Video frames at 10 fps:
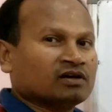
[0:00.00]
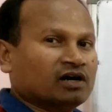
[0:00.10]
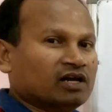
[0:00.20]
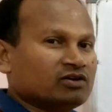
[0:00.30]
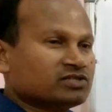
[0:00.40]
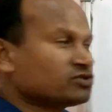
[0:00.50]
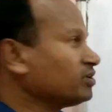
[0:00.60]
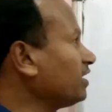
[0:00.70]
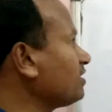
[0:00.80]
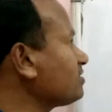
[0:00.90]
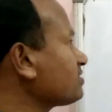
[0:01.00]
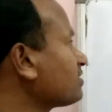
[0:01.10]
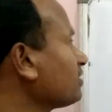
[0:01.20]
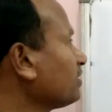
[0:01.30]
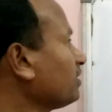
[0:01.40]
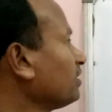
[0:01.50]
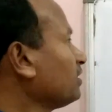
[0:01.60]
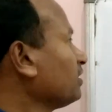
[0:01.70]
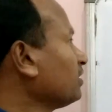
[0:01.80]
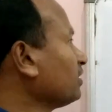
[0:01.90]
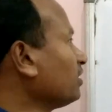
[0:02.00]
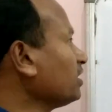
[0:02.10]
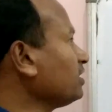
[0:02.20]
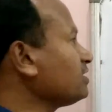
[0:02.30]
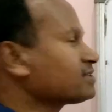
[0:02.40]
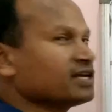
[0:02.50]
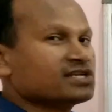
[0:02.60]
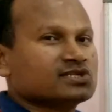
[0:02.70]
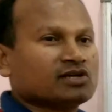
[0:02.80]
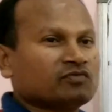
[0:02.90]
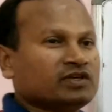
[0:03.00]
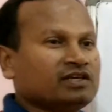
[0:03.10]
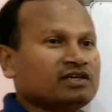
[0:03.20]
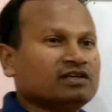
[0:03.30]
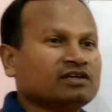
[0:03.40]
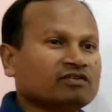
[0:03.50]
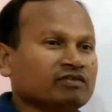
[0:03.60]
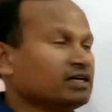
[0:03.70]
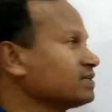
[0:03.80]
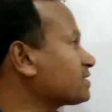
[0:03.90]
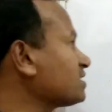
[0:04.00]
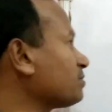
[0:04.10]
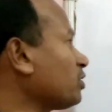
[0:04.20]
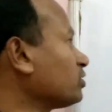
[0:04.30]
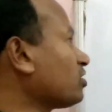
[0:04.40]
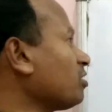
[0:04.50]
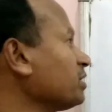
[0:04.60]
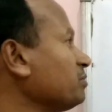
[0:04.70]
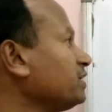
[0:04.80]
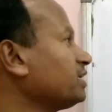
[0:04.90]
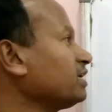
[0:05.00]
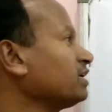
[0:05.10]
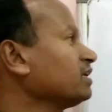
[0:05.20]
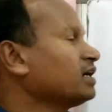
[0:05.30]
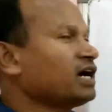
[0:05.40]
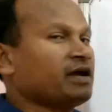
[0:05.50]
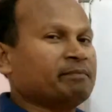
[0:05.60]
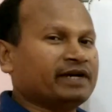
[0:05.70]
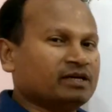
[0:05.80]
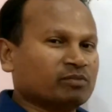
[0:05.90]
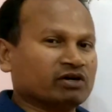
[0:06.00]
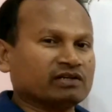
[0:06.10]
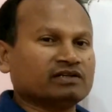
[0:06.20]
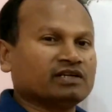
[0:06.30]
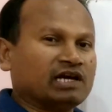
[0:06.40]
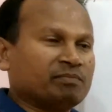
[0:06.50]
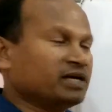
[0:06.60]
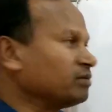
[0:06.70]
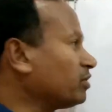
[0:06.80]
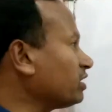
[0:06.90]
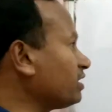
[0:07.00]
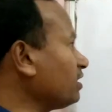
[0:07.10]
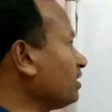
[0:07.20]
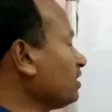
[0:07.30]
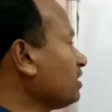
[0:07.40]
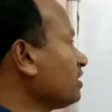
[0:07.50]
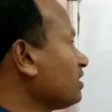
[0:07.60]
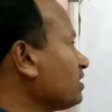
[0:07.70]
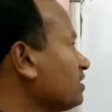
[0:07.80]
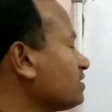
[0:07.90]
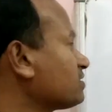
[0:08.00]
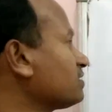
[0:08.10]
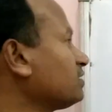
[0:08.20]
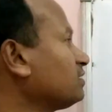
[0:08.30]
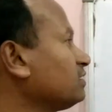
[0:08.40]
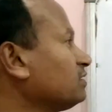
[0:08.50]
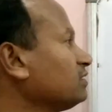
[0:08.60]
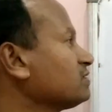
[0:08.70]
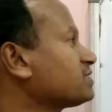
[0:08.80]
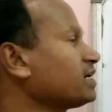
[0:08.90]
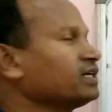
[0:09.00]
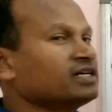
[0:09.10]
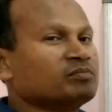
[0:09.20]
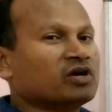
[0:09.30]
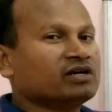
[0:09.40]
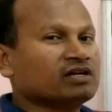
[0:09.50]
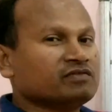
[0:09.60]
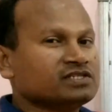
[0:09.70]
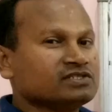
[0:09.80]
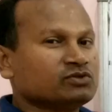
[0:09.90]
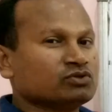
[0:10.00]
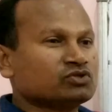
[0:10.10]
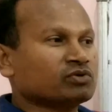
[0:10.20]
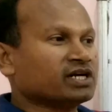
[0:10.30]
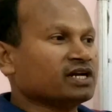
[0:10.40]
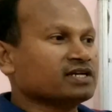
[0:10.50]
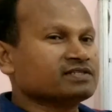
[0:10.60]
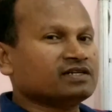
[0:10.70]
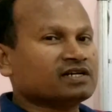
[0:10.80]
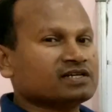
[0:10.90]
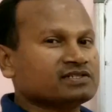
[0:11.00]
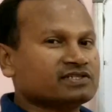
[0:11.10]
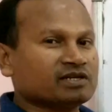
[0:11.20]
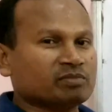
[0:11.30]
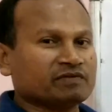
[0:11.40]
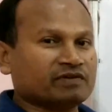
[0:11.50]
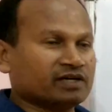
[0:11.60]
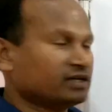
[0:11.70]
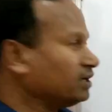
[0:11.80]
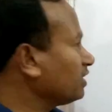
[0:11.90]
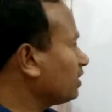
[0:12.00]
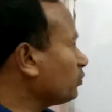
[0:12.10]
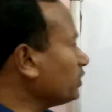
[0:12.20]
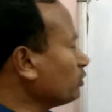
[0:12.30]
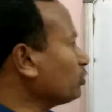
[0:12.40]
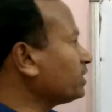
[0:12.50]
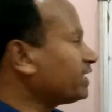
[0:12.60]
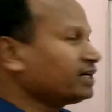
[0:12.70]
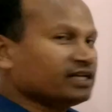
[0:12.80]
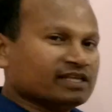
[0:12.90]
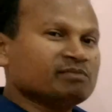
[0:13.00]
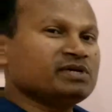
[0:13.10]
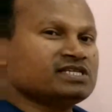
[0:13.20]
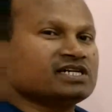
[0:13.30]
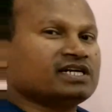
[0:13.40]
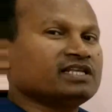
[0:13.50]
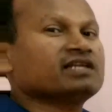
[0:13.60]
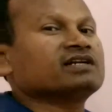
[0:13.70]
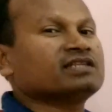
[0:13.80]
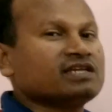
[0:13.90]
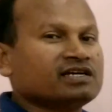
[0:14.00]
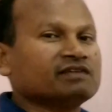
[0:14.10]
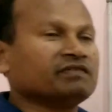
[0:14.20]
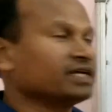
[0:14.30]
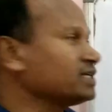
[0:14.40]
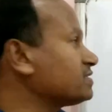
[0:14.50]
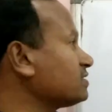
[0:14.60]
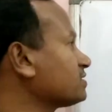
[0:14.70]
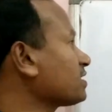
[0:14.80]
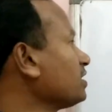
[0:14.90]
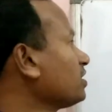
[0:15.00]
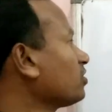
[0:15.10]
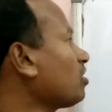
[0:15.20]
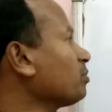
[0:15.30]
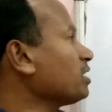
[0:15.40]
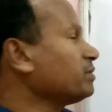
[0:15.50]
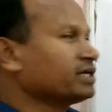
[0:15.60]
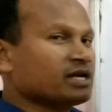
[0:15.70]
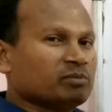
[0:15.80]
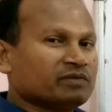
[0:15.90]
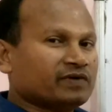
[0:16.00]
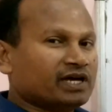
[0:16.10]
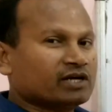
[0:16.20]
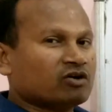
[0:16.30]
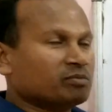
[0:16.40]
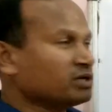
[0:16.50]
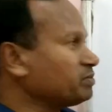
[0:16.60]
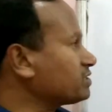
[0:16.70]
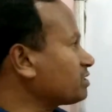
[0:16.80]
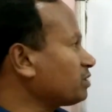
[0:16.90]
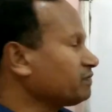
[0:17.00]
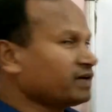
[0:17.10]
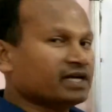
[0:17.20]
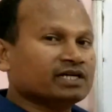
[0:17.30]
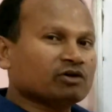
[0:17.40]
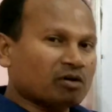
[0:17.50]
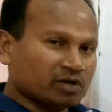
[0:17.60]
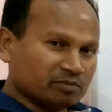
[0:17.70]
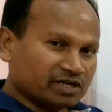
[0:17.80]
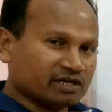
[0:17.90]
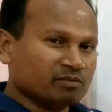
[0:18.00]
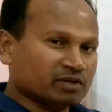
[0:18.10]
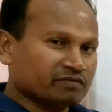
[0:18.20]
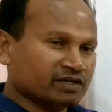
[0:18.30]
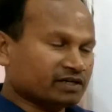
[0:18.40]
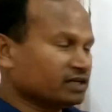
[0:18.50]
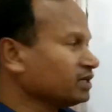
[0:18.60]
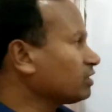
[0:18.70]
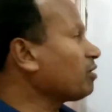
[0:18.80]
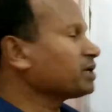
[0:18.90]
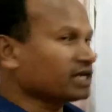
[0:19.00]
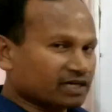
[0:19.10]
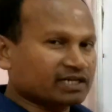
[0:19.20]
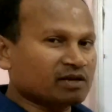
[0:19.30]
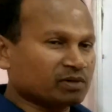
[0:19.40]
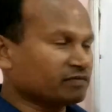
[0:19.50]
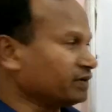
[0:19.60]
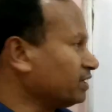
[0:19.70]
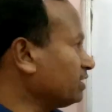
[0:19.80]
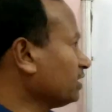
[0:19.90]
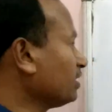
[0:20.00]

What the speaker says: Hello students. Now in this lecture we will discuss about common emitter hybrid model. Hybrid model is a standard model which is used to analyze the transistor amplifier. We know that in BJT there are three configurations: common emitter amplifier, common base amplifier and common emitter amplifier, common collector amplifier.